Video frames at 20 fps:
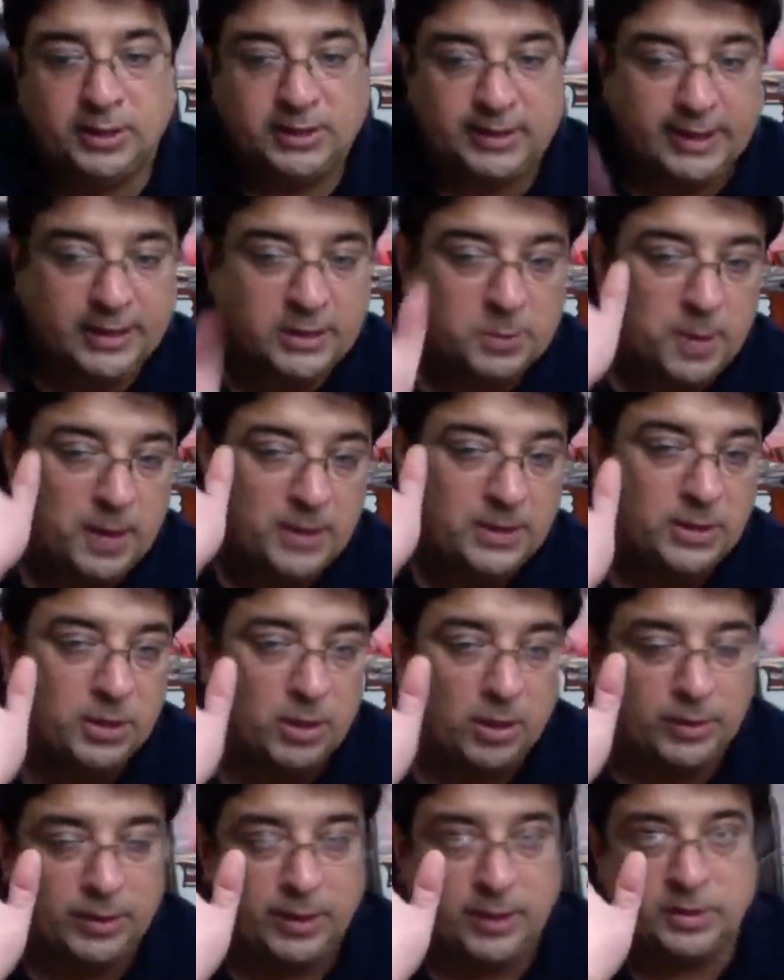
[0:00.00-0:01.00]
6 months,
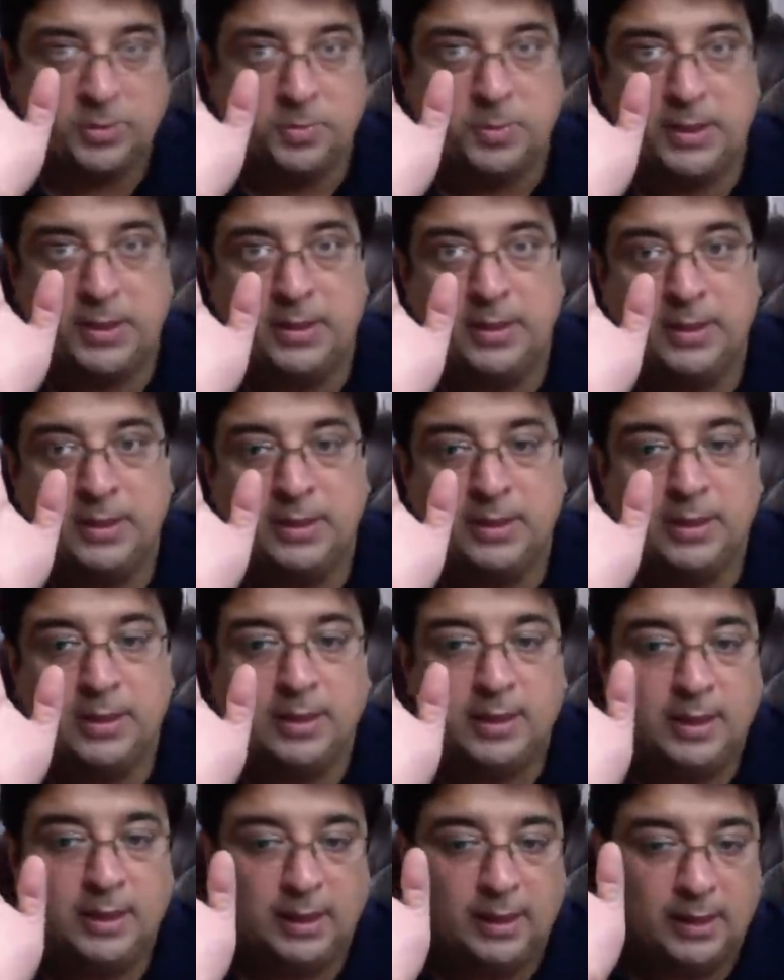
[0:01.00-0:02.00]
Dr. Asma.
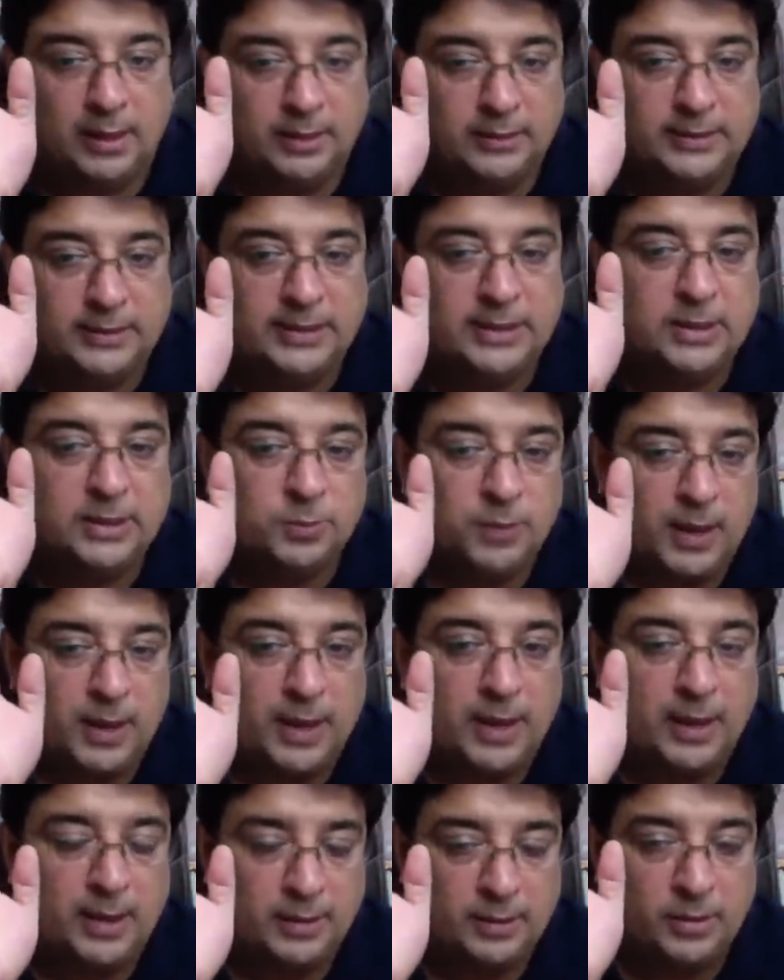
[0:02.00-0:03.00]
This is
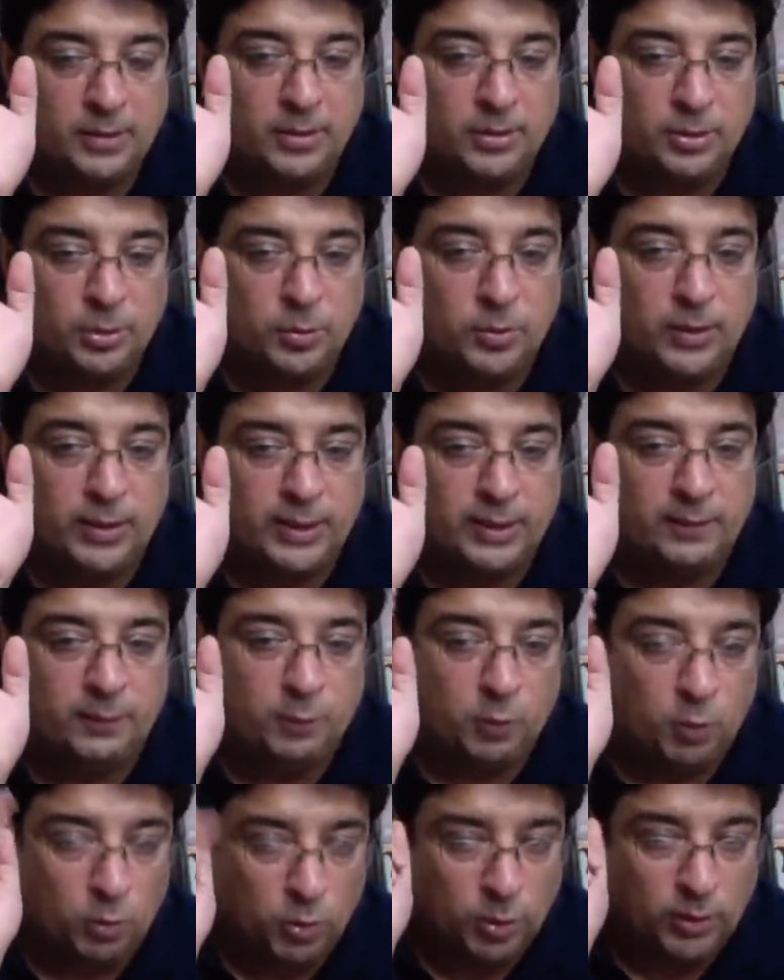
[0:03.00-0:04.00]
why, you were in
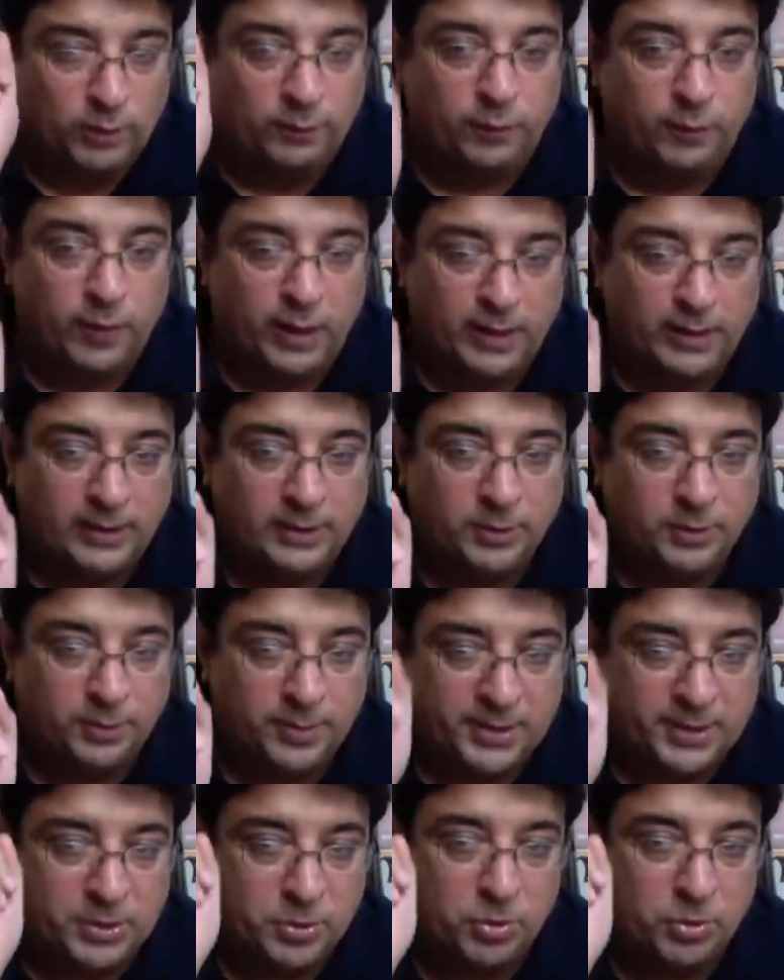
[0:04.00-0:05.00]
cohort one, you
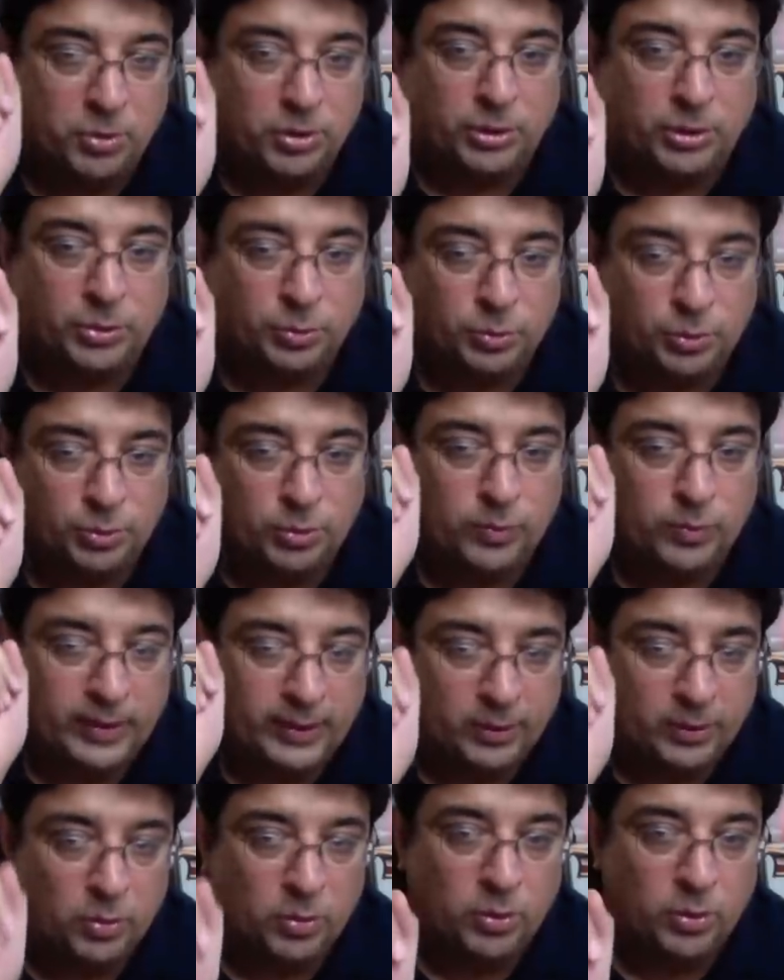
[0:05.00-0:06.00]
missed cohort two, you were
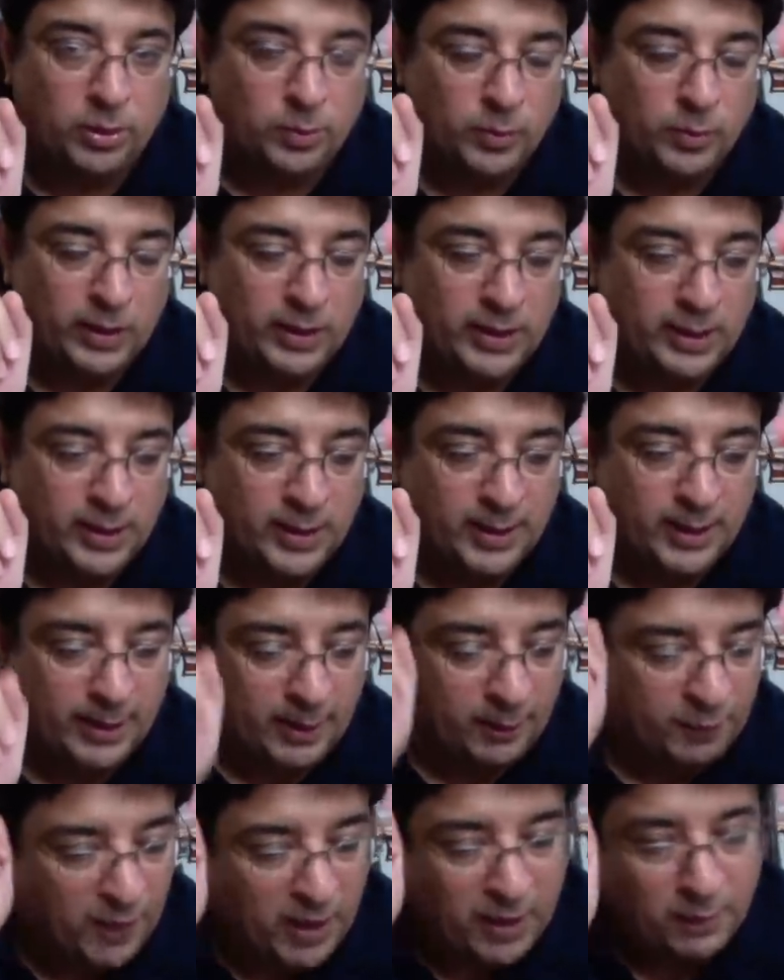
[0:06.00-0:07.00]
in cohort one. And
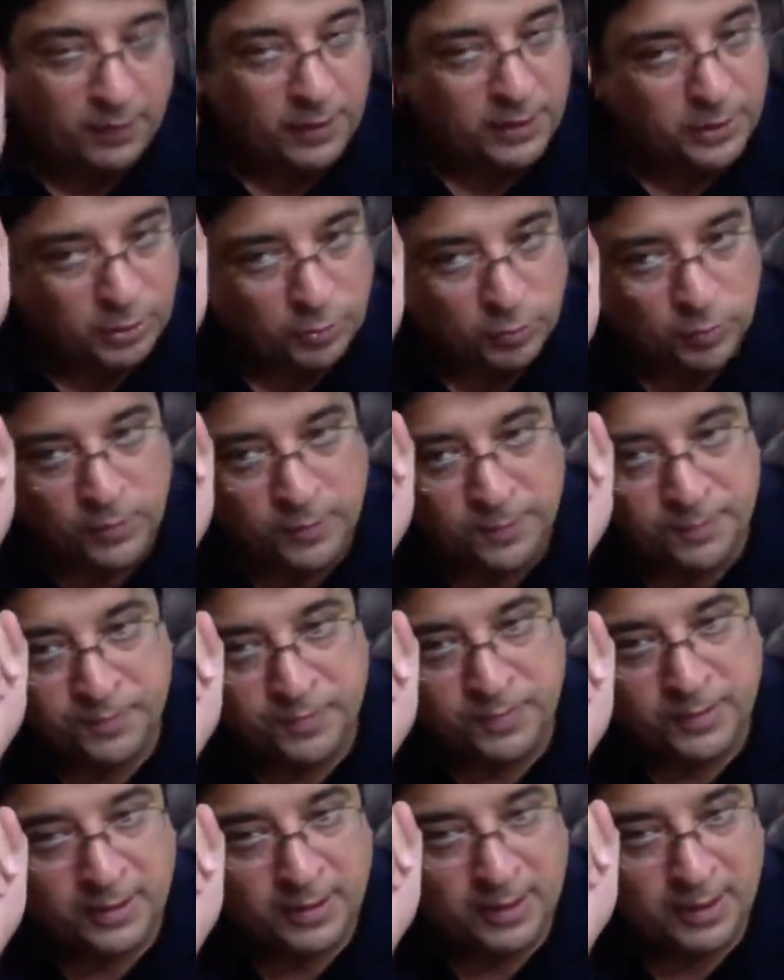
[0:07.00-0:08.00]
if I were you,
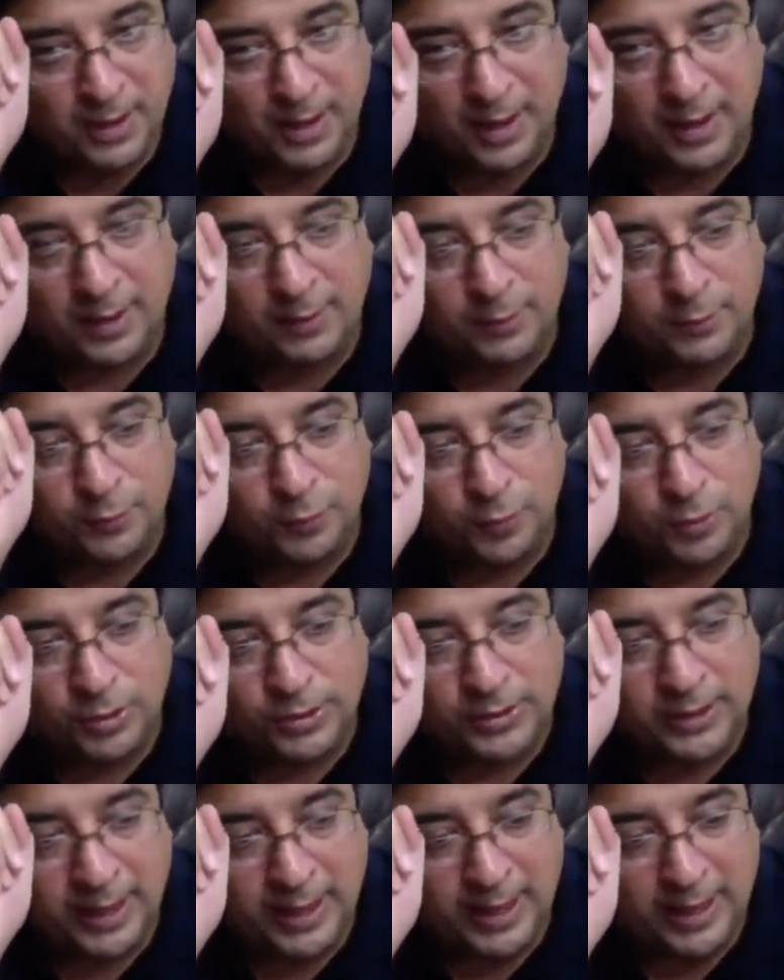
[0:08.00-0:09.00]
I
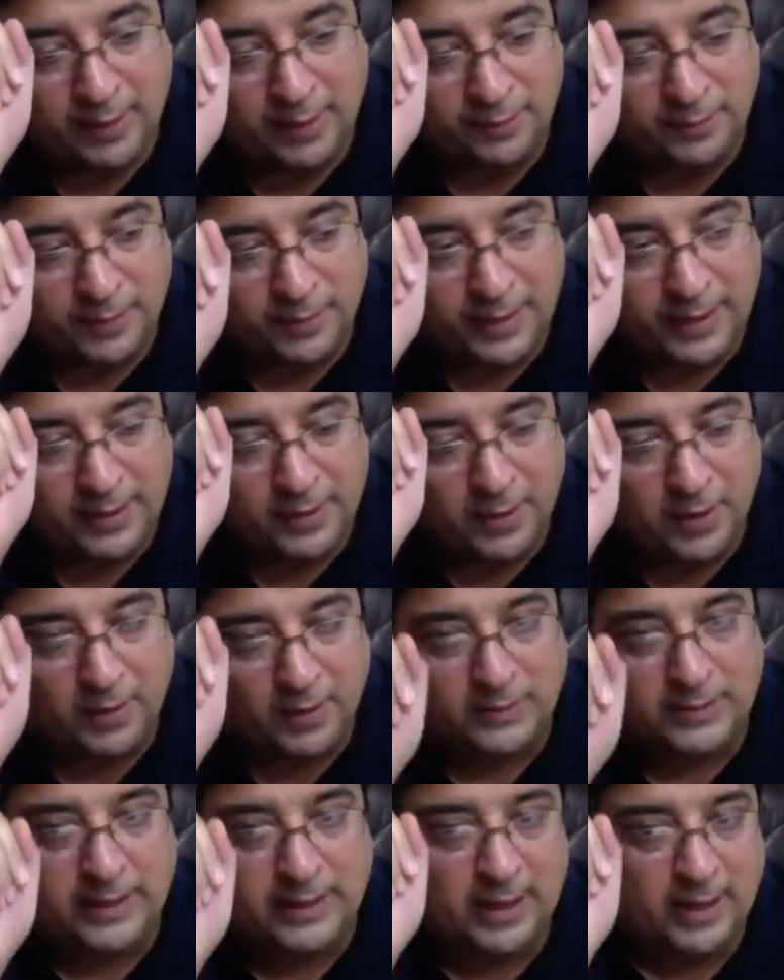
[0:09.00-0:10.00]
would have made all
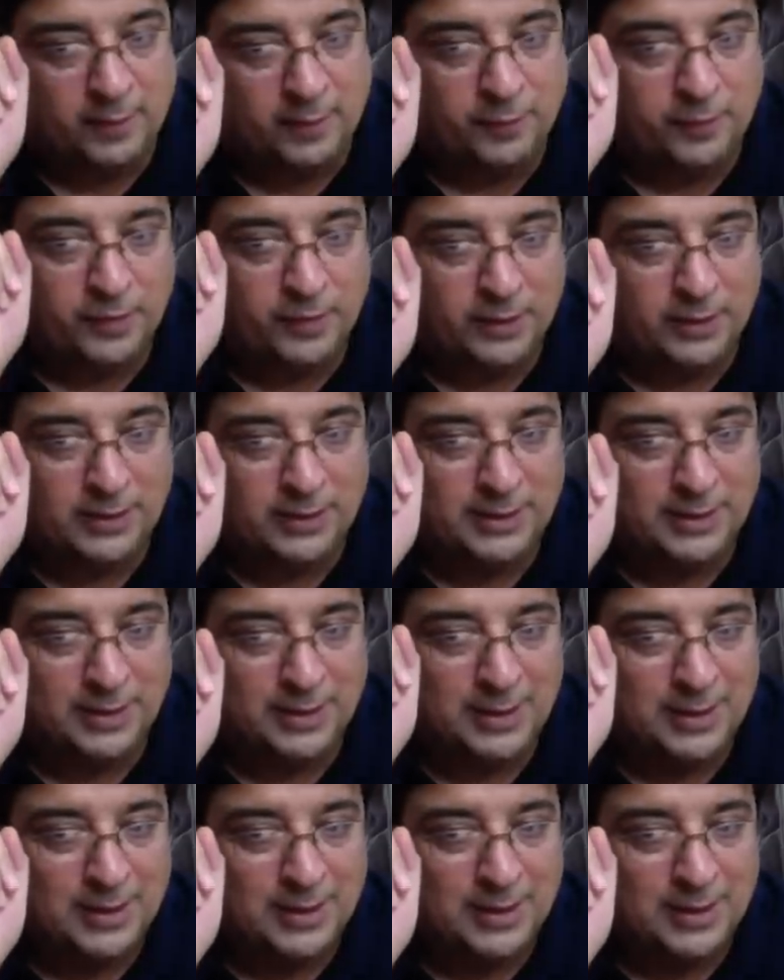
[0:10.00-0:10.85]
the efforts.